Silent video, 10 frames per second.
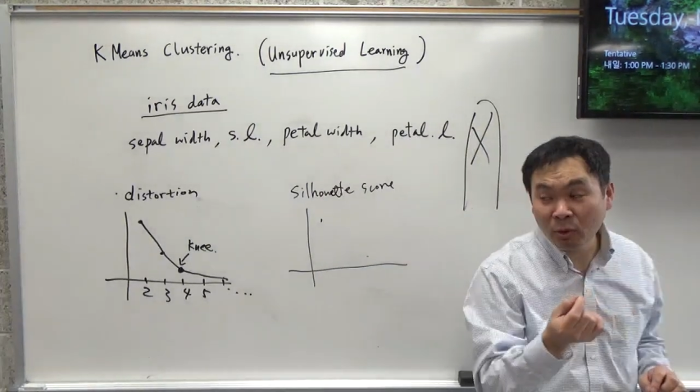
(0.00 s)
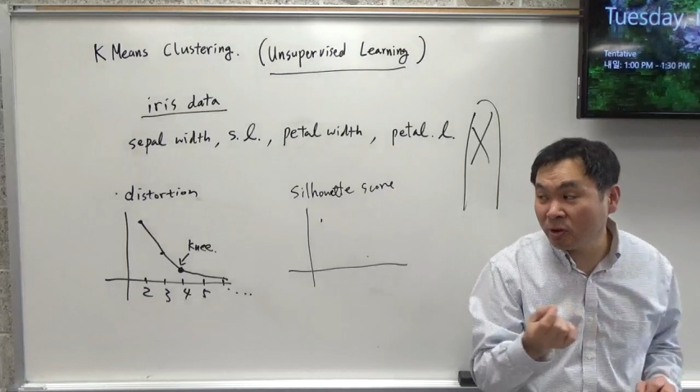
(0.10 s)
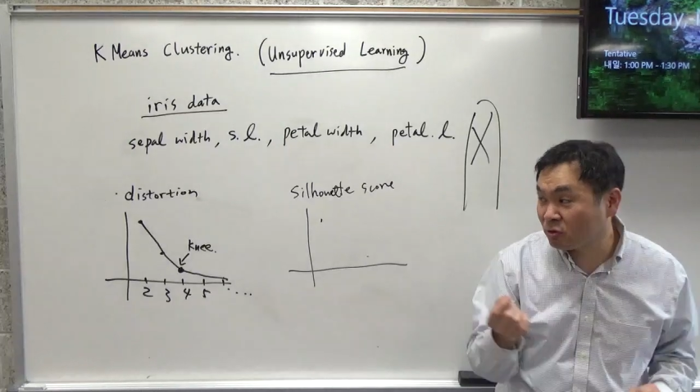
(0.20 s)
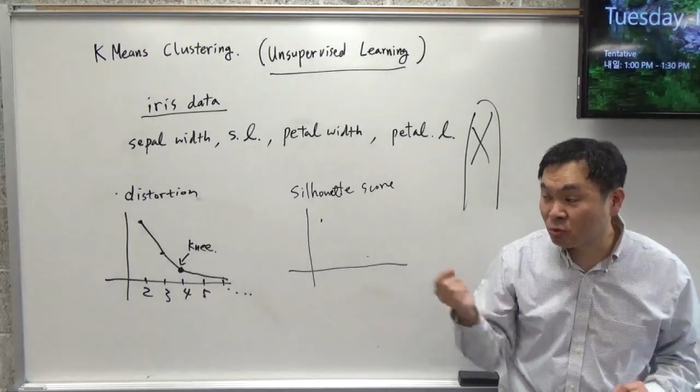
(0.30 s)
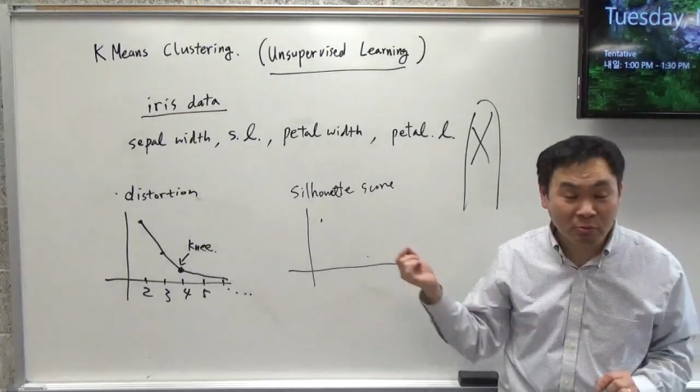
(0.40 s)

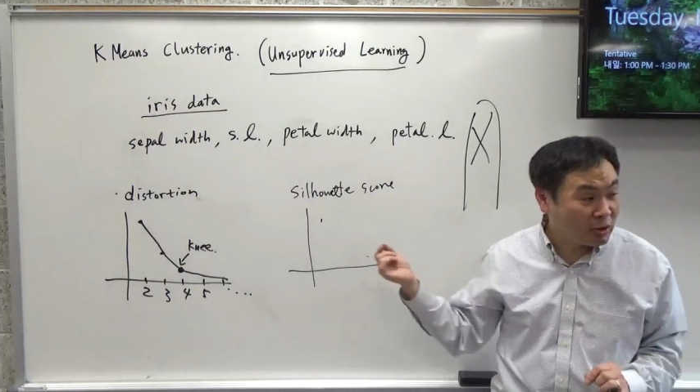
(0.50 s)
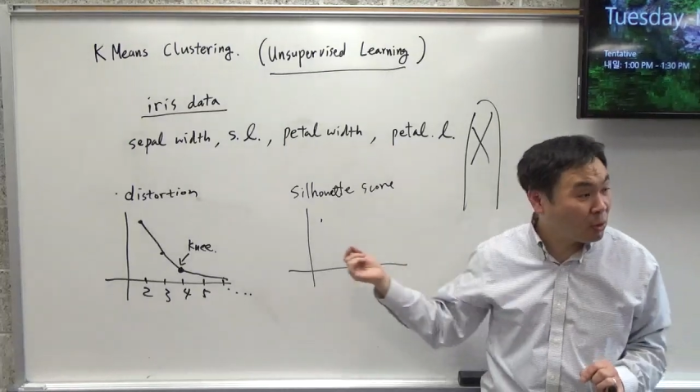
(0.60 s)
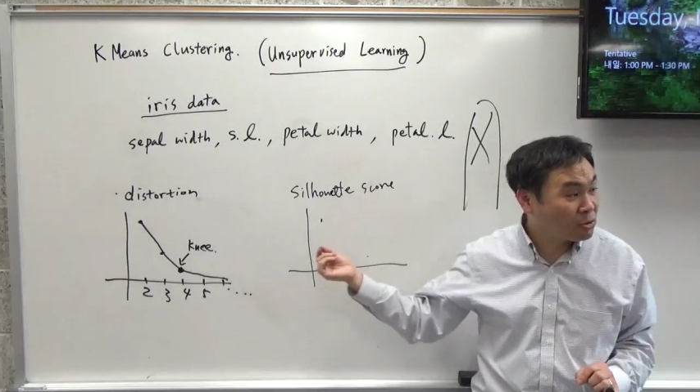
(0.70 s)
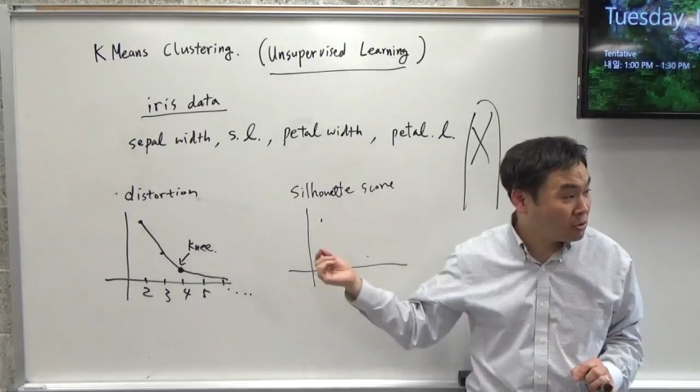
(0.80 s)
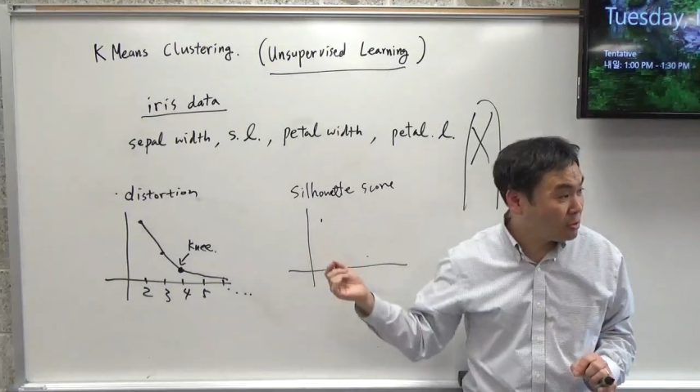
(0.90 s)
points will be
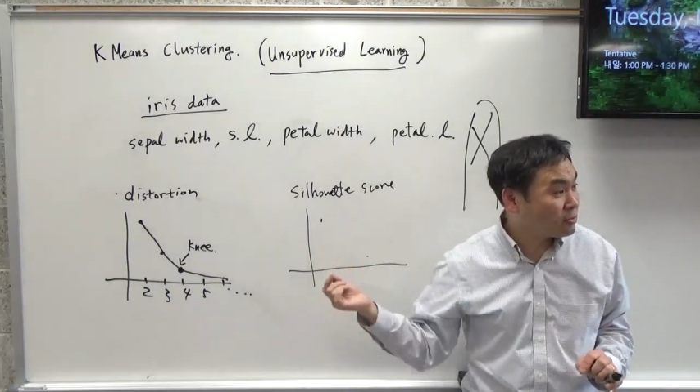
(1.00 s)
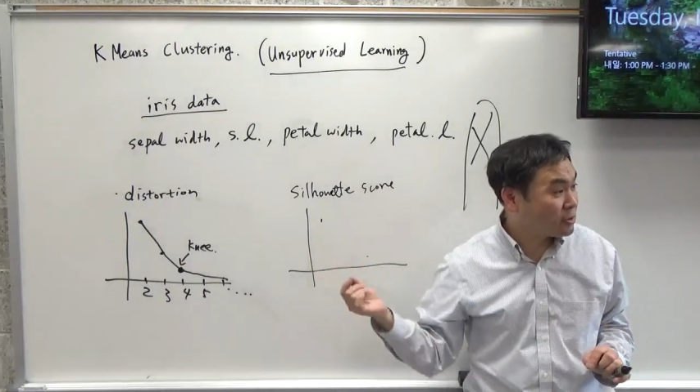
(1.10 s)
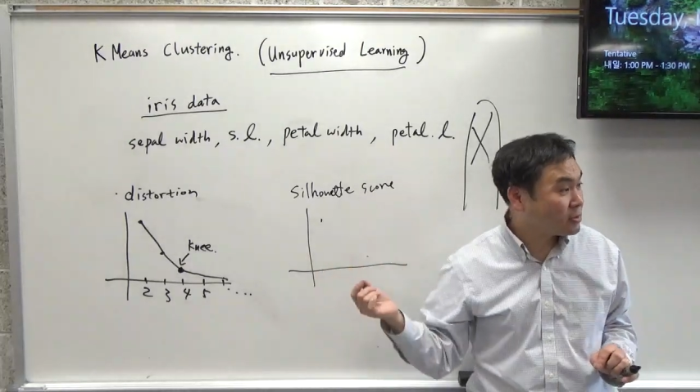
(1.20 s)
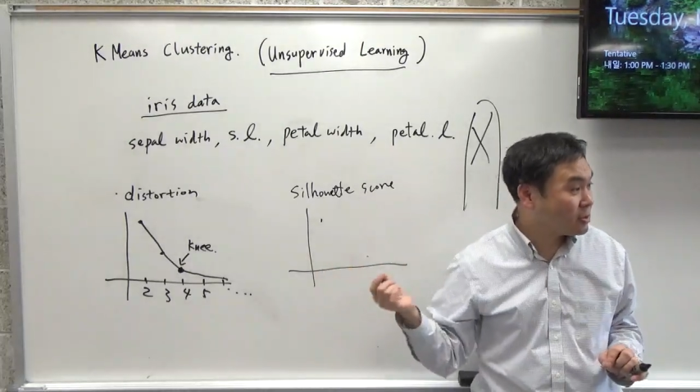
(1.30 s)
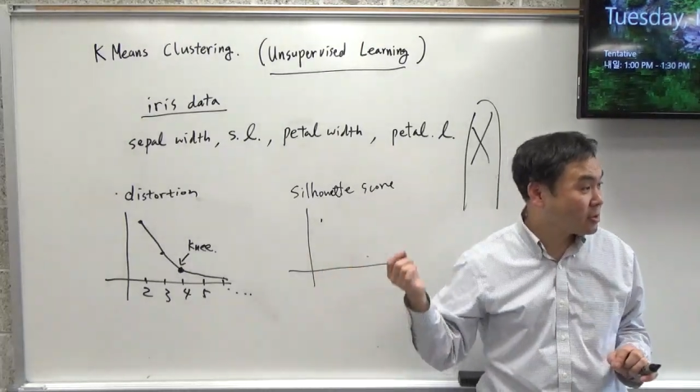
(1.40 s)
also
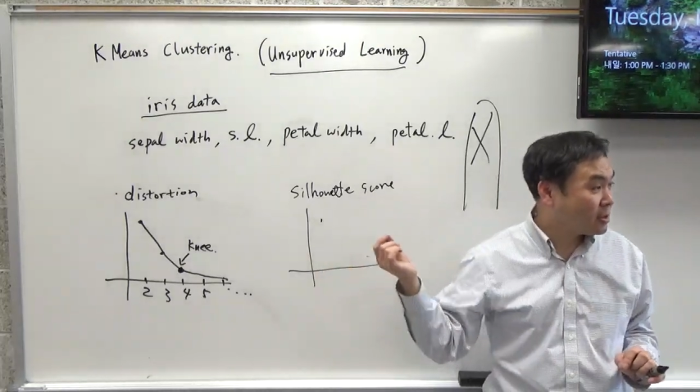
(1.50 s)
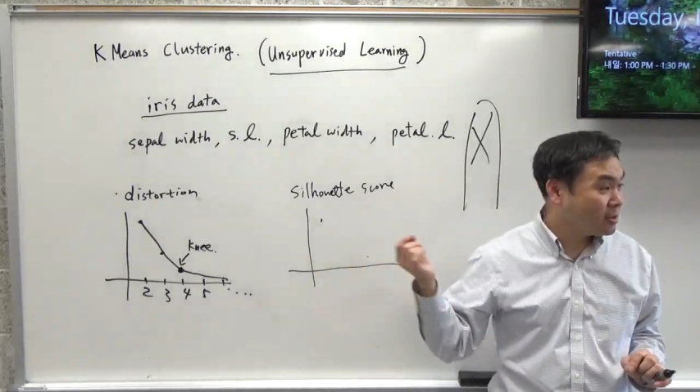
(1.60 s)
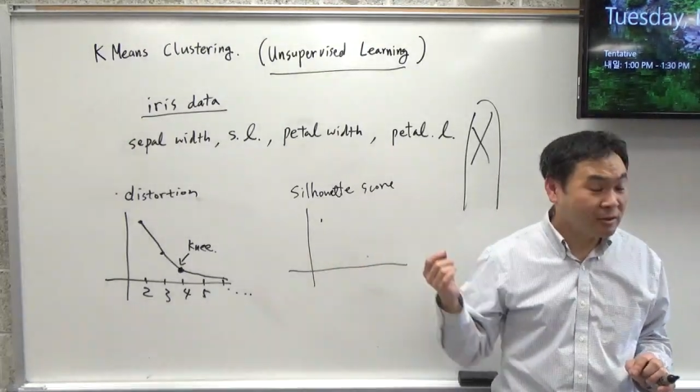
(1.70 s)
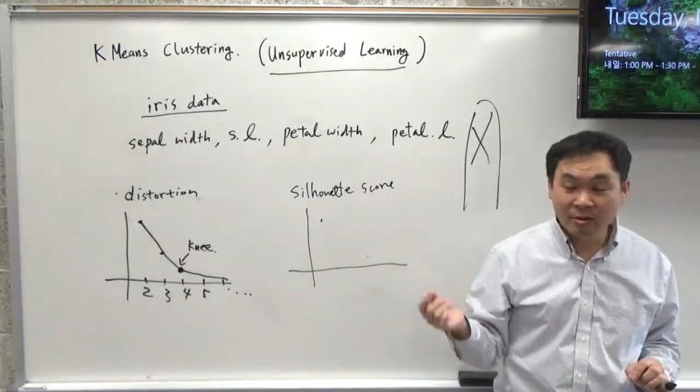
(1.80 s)
different. Okay?